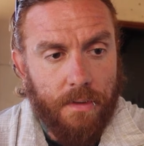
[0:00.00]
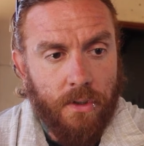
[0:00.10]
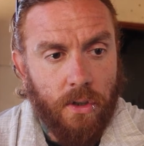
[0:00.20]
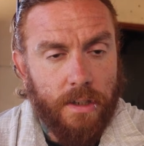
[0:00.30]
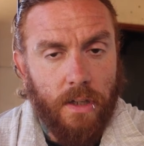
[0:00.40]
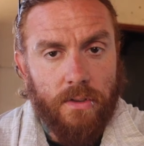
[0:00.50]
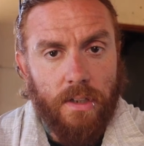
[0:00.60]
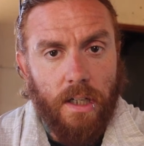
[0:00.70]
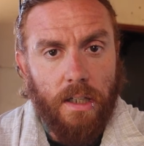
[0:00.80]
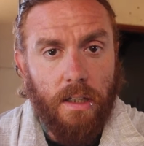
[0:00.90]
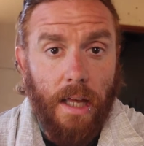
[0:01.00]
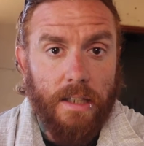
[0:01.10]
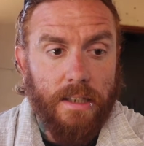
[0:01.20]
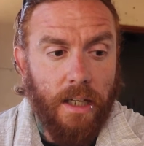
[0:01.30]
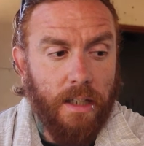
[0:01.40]
cooked outside
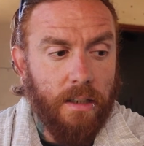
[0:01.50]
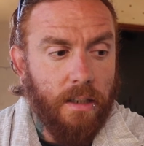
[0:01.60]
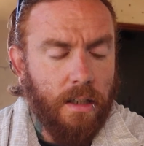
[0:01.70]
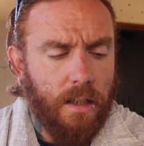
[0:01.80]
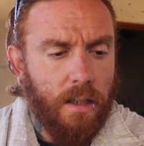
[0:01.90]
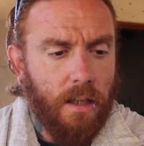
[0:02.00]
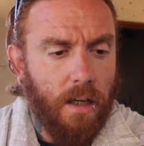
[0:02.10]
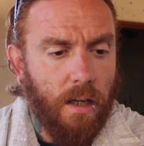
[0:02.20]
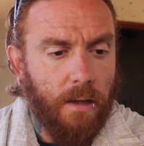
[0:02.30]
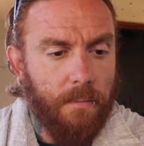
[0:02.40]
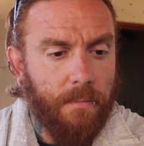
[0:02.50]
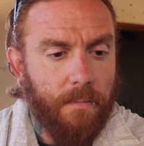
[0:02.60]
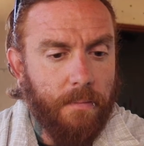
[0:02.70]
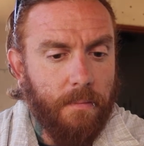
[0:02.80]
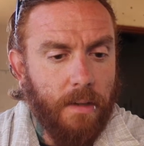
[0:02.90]
last night,
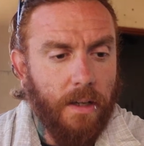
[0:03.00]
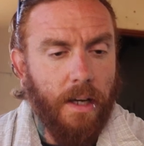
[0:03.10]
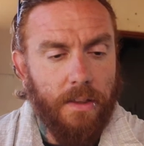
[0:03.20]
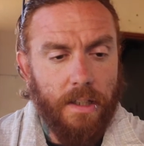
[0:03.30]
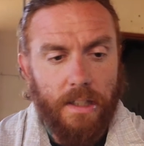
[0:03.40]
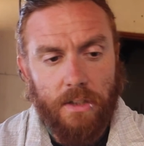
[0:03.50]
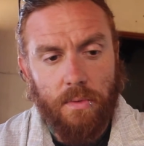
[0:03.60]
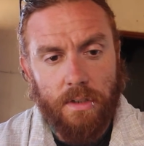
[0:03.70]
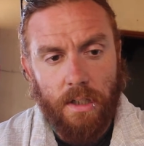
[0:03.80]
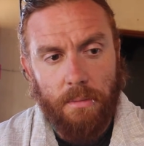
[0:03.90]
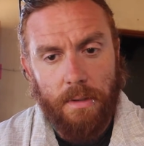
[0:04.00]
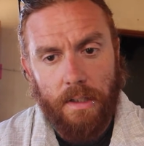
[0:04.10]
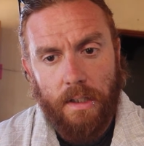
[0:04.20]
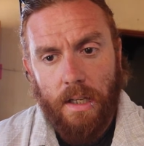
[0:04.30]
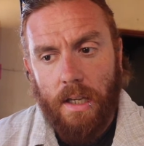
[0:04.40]
and I think that's what's going to
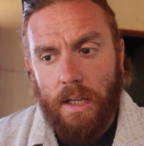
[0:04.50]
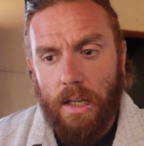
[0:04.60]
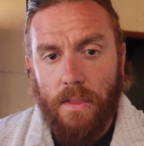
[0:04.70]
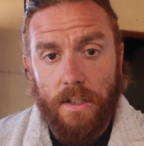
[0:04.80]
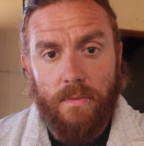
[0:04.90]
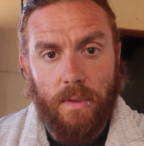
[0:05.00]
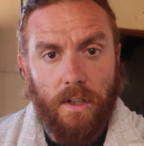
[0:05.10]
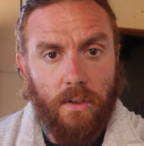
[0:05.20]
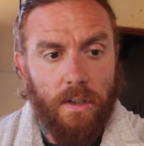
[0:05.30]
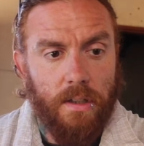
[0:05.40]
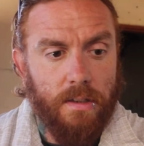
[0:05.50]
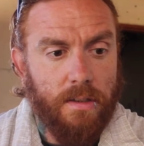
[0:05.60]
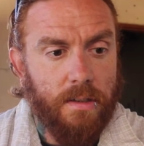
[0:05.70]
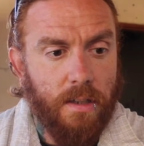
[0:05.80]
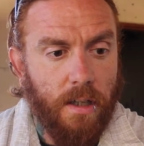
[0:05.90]
be in this video
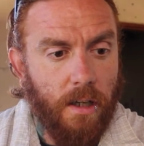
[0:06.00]
is